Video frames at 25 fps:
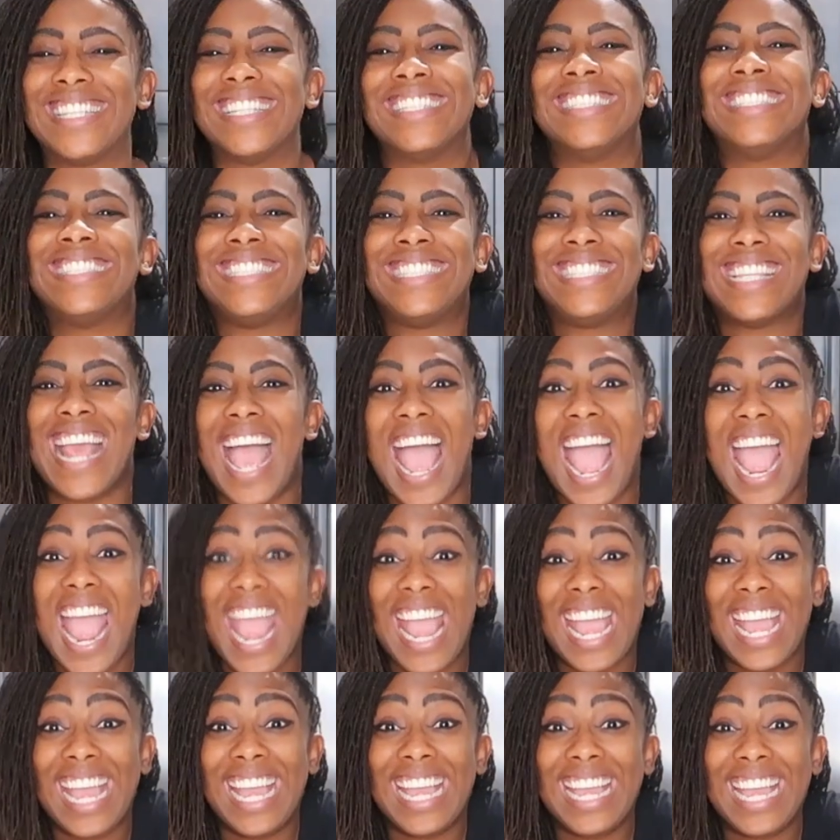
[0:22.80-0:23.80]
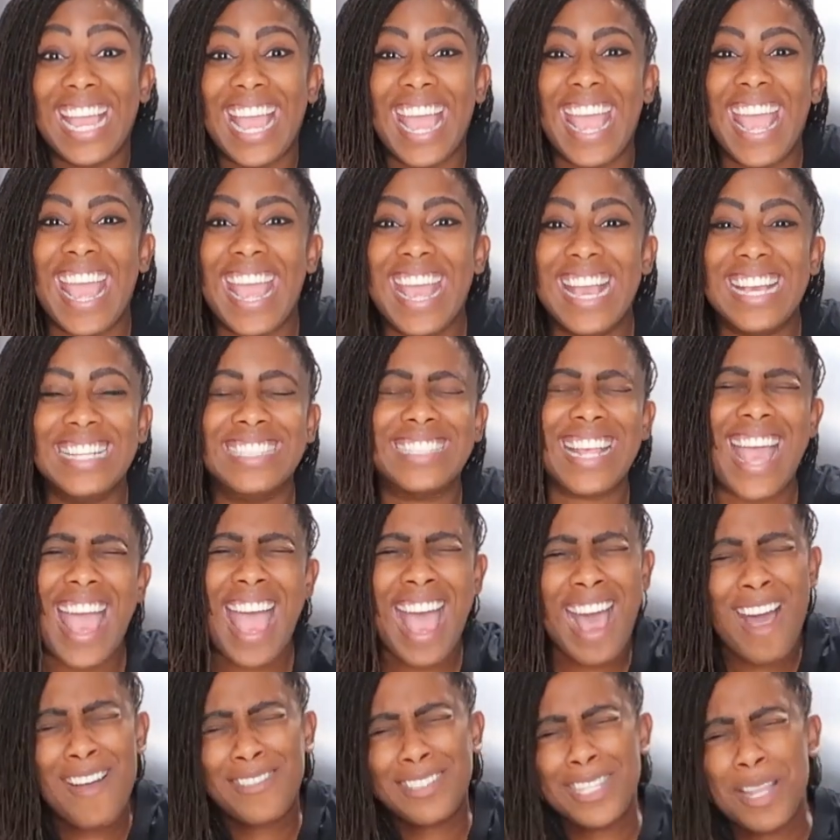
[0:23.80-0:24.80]
today is
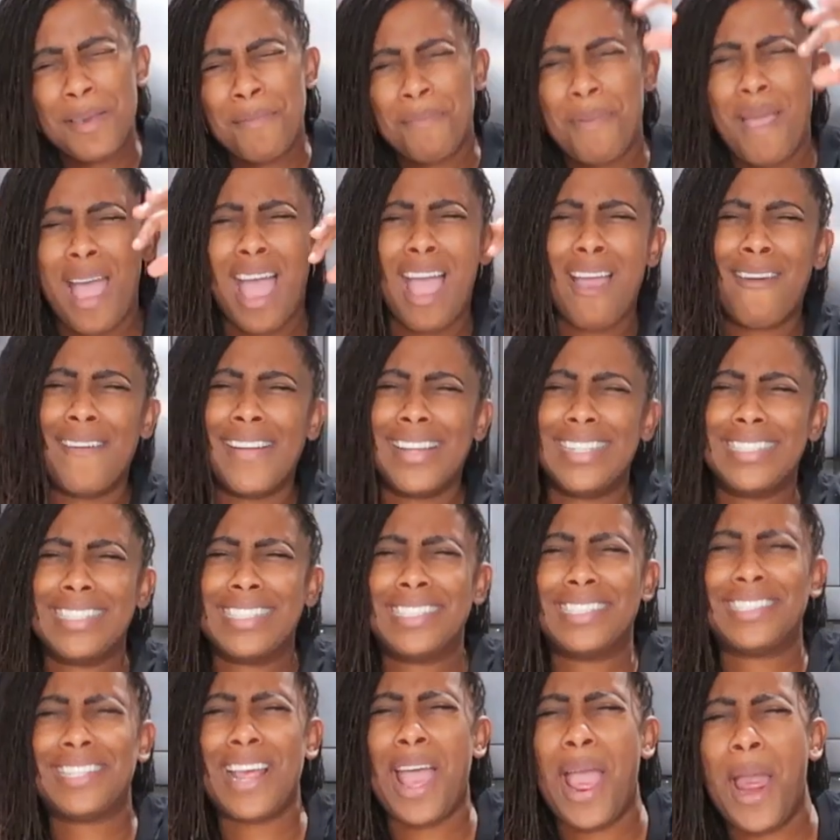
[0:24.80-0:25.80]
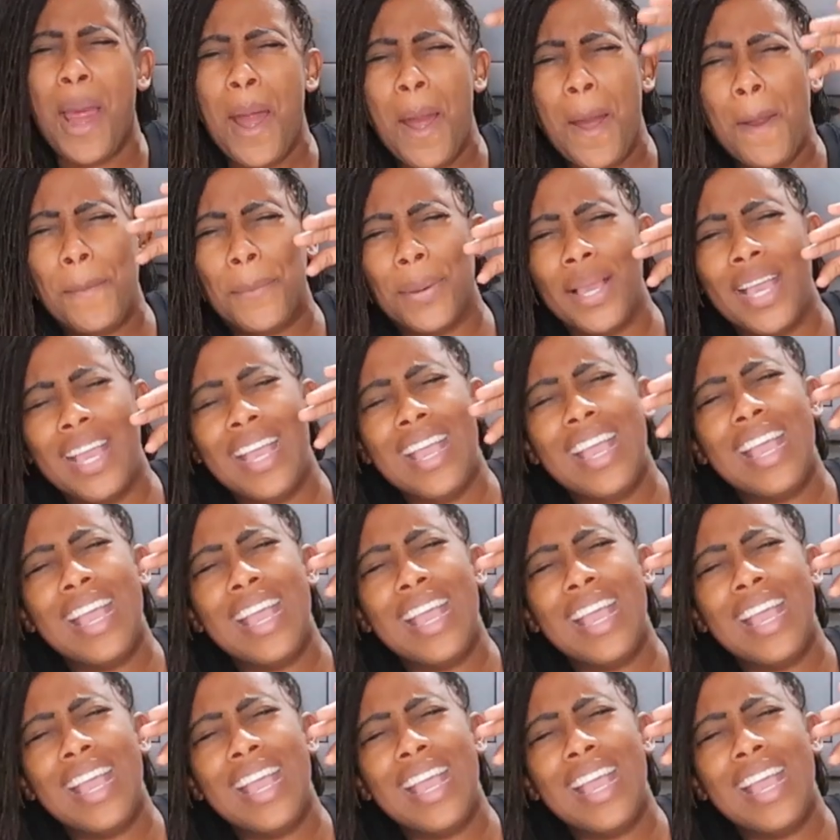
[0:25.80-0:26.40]
elderberry syrup.